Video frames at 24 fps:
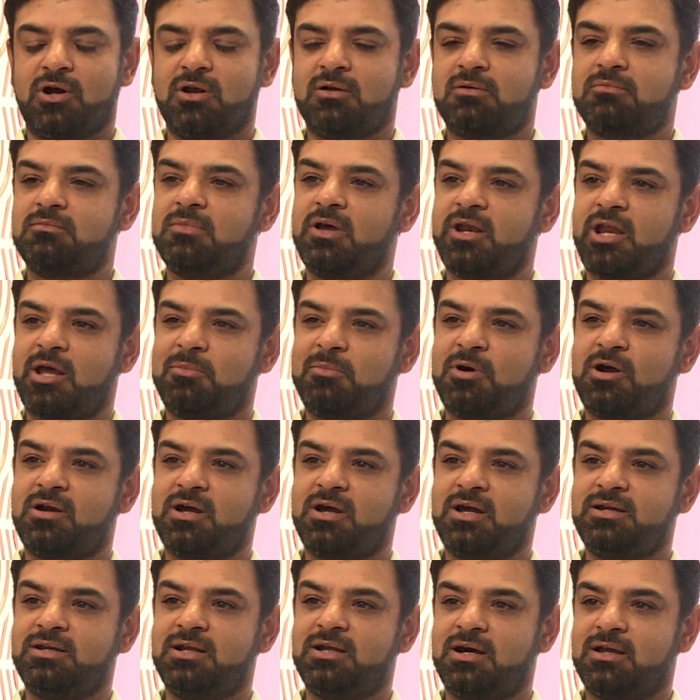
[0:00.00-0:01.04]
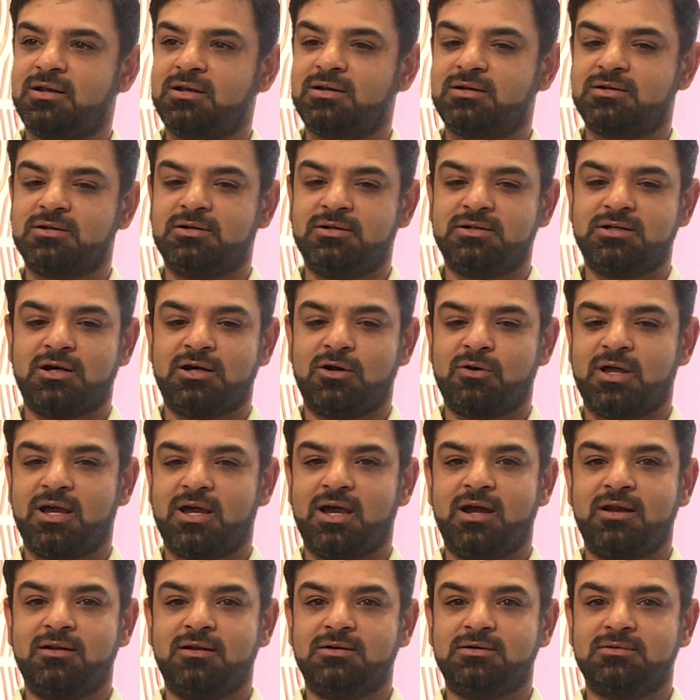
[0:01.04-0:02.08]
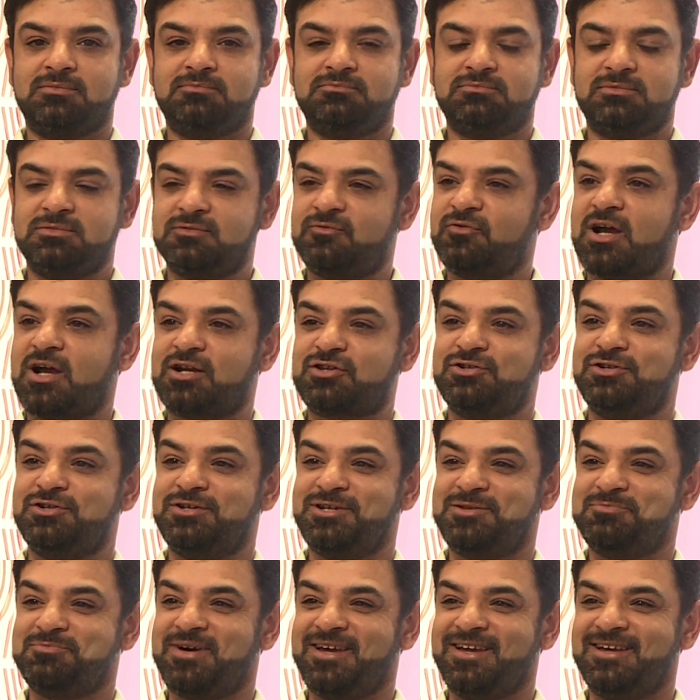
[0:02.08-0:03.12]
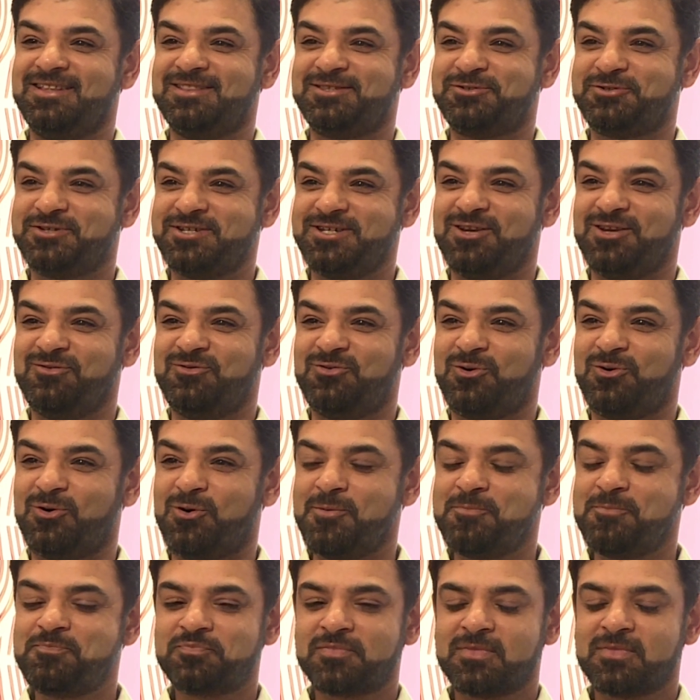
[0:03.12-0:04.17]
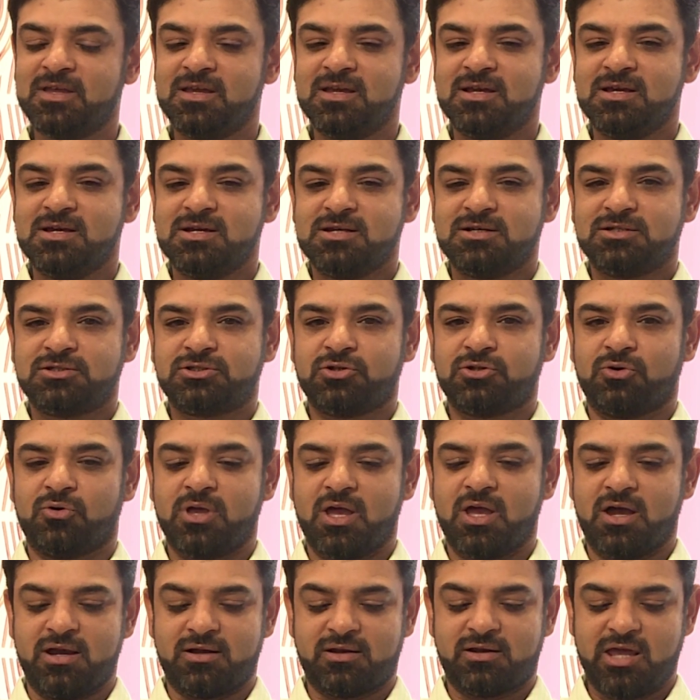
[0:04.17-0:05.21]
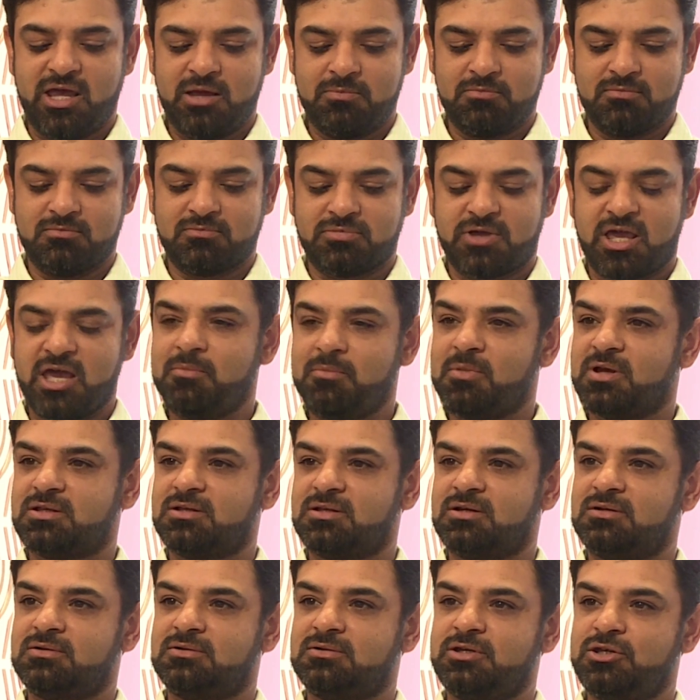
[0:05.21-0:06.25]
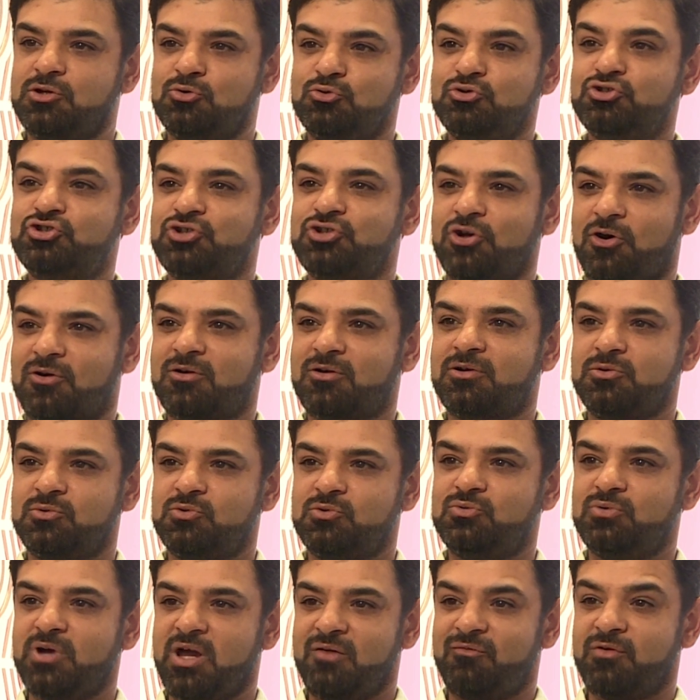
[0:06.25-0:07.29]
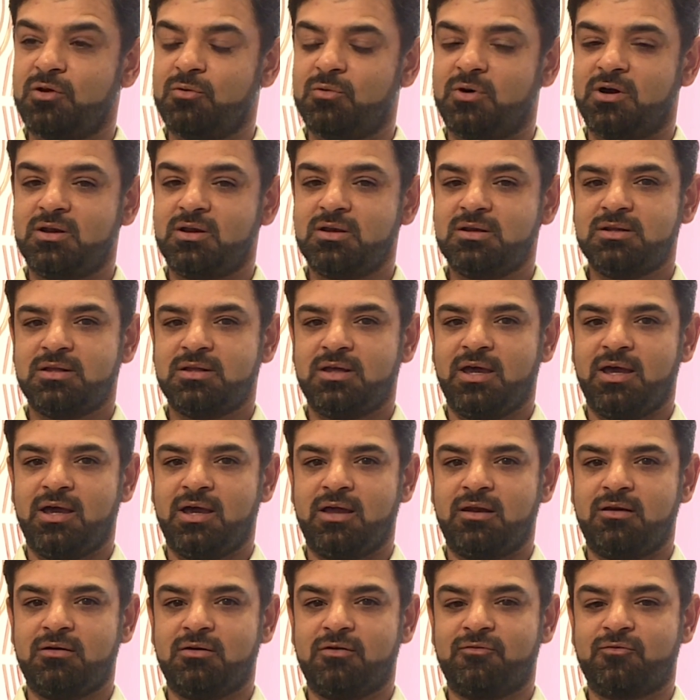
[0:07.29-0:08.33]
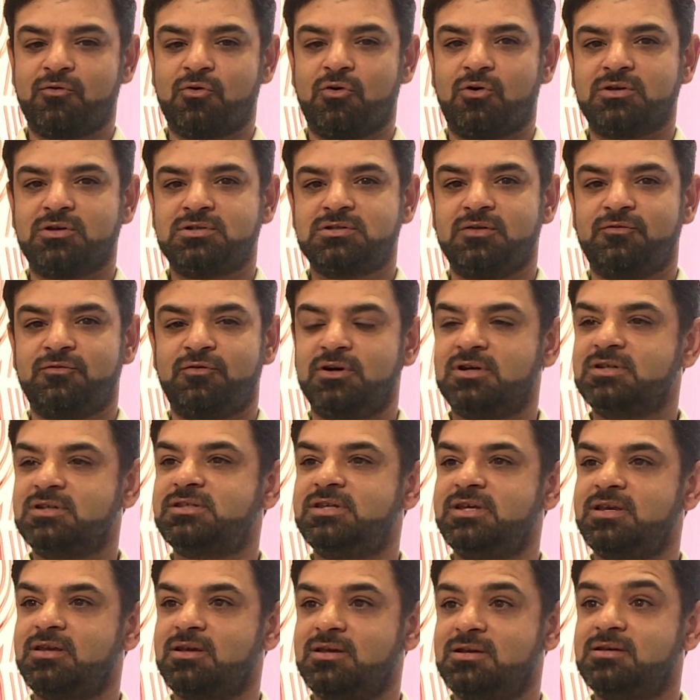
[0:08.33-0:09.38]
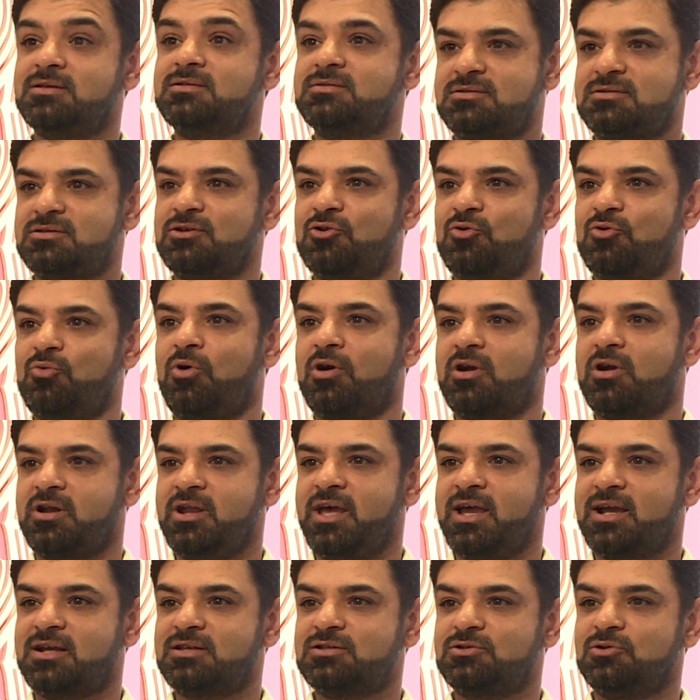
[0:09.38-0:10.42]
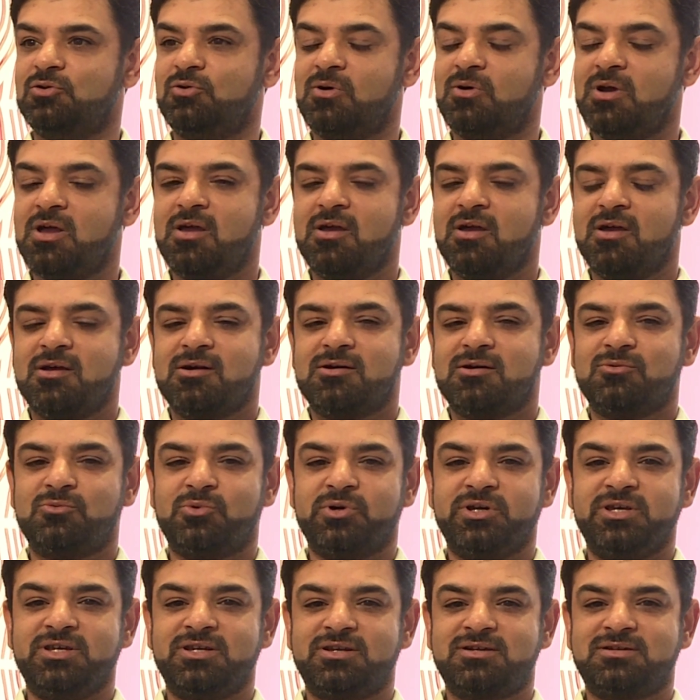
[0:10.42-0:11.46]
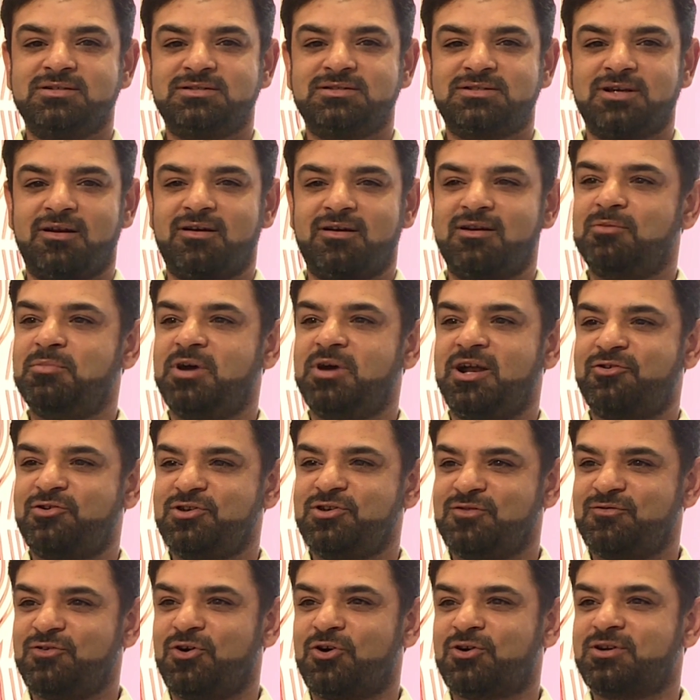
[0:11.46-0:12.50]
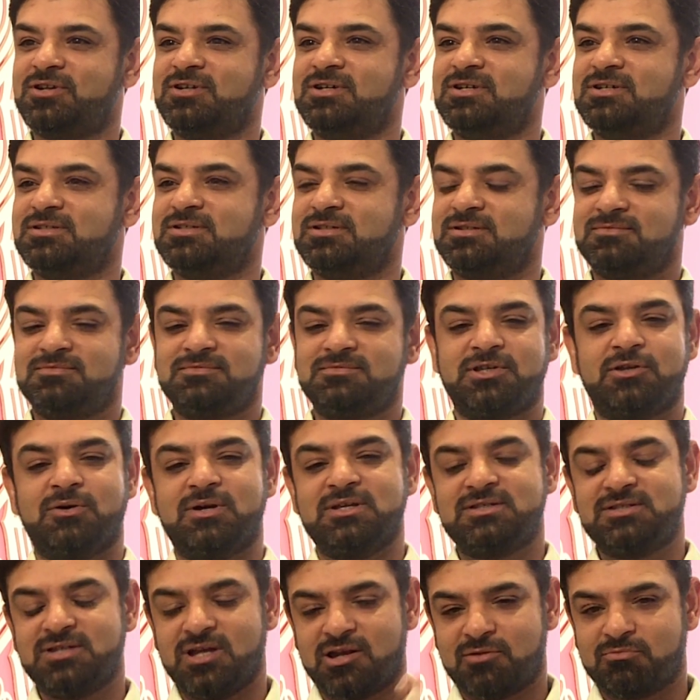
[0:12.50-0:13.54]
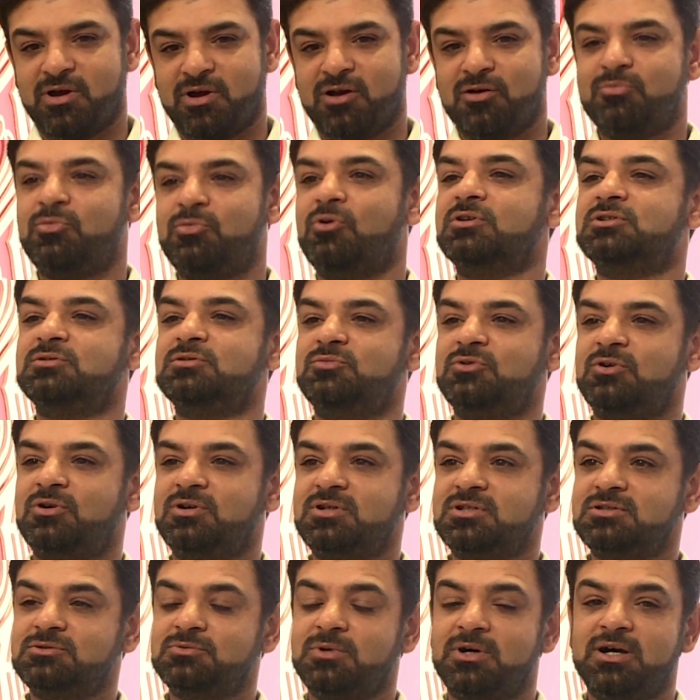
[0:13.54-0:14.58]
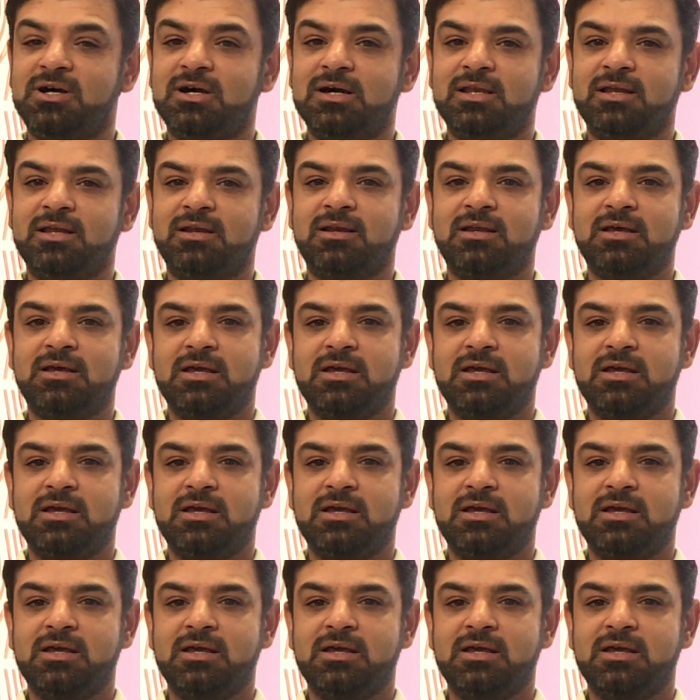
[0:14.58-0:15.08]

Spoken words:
an MRI done, it turned out I had a fracture in my L3, L4. So yeah, it came as a huge shock to everyone. And of course, the first thing is, what next? So we consulted a battery of doctors, and I sent my reports abroad as well. And